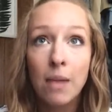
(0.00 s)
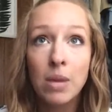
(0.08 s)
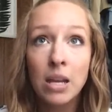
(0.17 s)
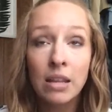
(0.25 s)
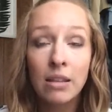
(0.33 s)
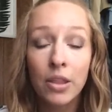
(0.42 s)

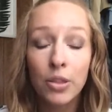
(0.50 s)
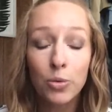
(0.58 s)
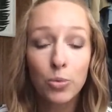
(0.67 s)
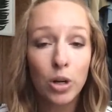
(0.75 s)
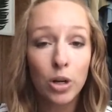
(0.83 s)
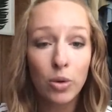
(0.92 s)
meaning that
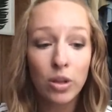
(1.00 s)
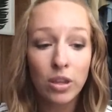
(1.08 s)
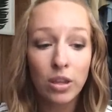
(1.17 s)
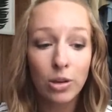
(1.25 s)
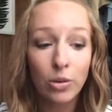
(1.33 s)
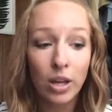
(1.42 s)
they'll work
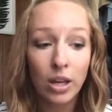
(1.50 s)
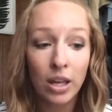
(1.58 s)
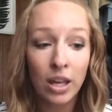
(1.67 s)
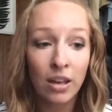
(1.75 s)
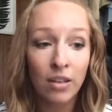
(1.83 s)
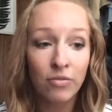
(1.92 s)
with you
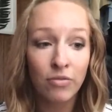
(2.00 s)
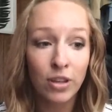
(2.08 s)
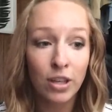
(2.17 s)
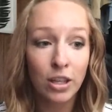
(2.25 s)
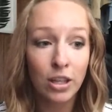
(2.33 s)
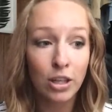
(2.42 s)
if
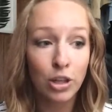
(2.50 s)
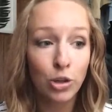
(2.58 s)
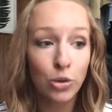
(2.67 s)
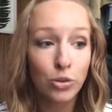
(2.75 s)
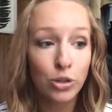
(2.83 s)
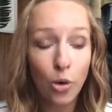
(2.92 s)

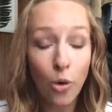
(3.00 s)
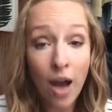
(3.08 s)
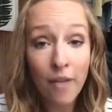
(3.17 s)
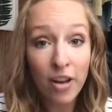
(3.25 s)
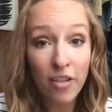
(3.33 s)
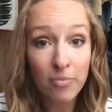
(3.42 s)
you don't
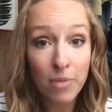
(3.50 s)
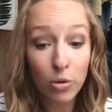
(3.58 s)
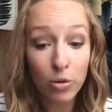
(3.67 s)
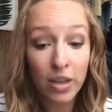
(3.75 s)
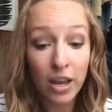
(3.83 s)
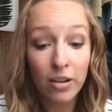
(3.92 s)
have enough
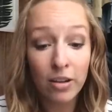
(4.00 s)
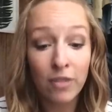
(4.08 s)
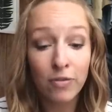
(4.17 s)
milk there.